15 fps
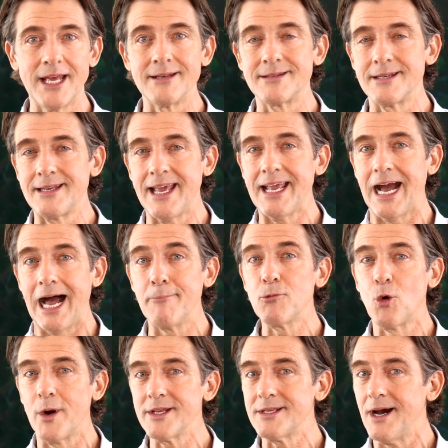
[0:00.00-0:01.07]
and today I'm
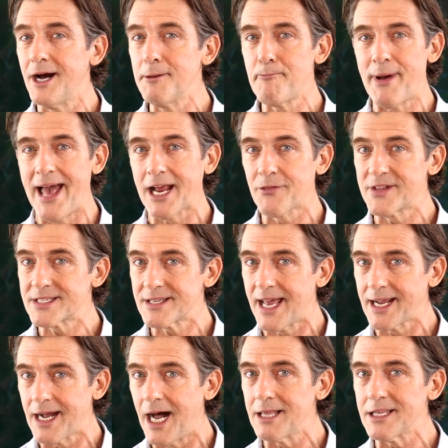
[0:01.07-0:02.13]
going to unpack the
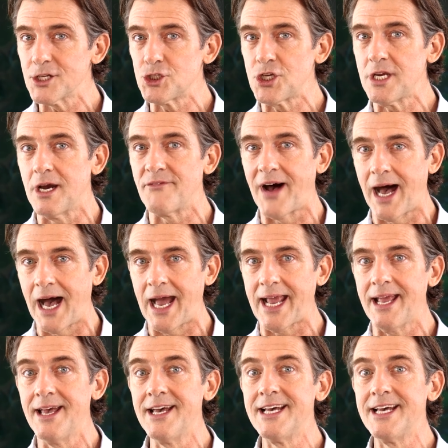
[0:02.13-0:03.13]
psychology of high